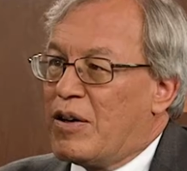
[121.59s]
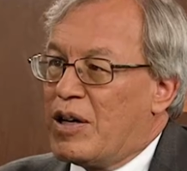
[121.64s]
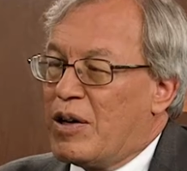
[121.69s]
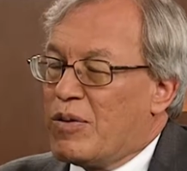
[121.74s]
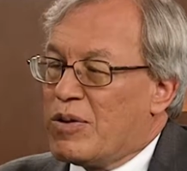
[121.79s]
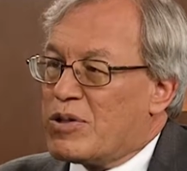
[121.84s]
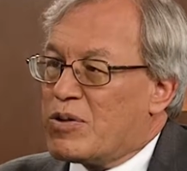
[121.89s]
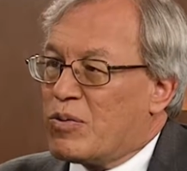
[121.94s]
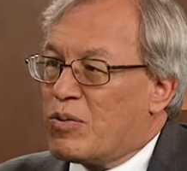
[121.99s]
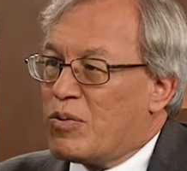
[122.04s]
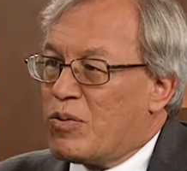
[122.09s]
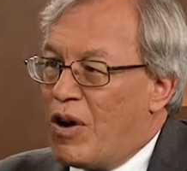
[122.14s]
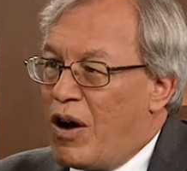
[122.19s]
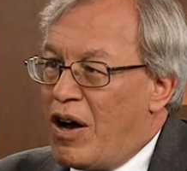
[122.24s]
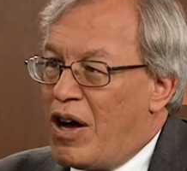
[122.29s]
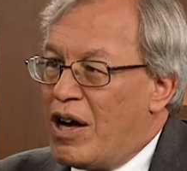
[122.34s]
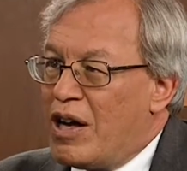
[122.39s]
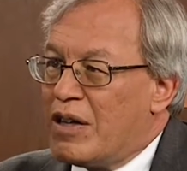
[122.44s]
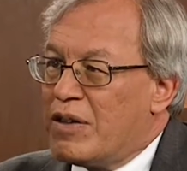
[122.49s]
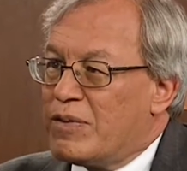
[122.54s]
it was
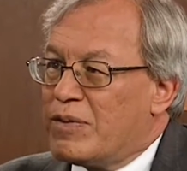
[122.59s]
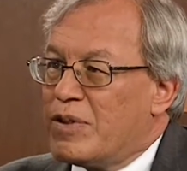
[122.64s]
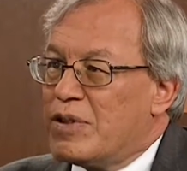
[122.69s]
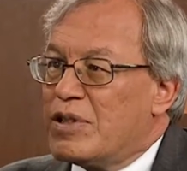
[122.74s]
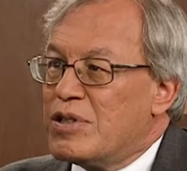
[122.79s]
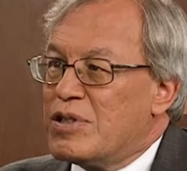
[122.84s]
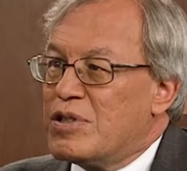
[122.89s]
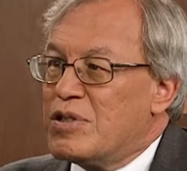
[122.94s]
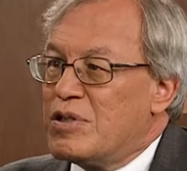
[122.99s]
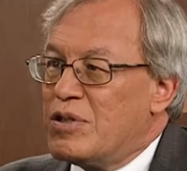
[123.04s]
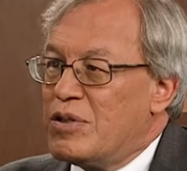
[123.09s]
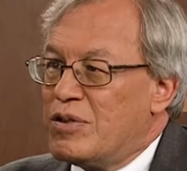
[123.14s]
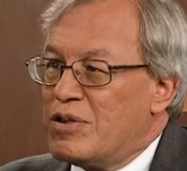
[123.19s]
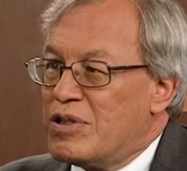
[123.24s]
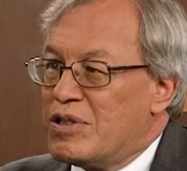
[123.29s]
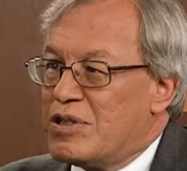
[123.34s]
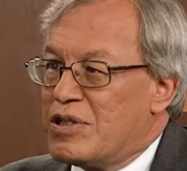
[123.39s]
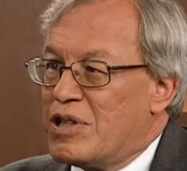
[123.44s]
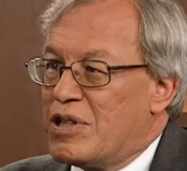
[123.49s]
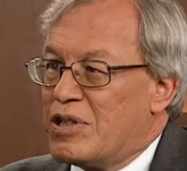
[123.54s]
wrong for the
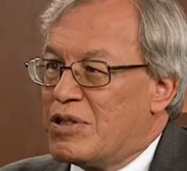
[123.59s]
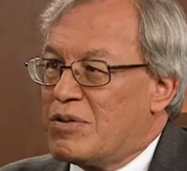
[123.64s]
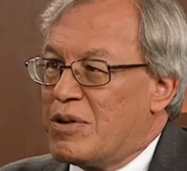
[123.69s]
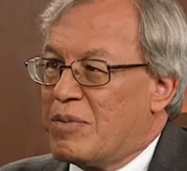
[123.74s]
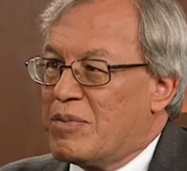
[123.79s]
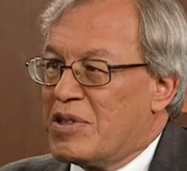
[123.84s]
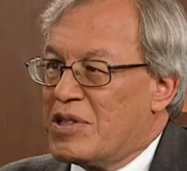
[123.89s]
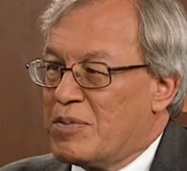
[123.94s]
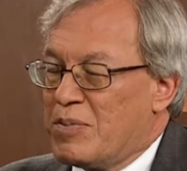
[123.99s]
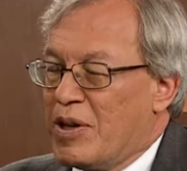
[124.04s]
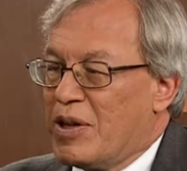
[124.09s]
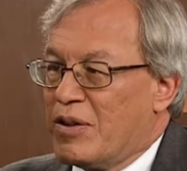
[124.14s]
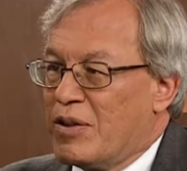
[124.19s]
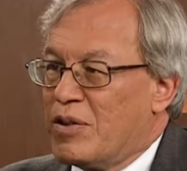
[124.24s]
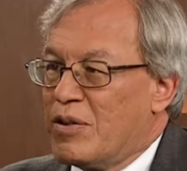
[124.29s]
students to disrupt the speaker.